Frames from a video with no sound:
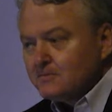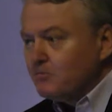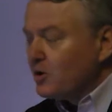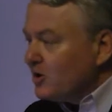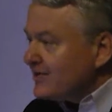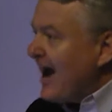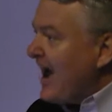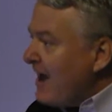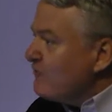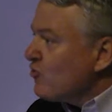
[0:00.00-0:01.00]
because I
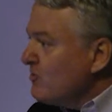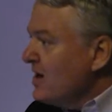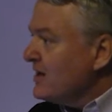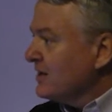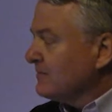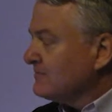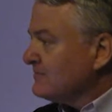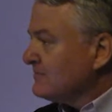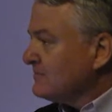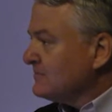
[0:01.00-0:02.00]
have your money.
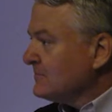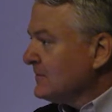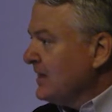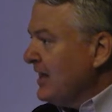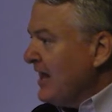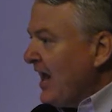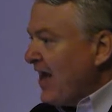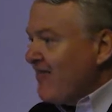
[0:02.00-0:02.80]
And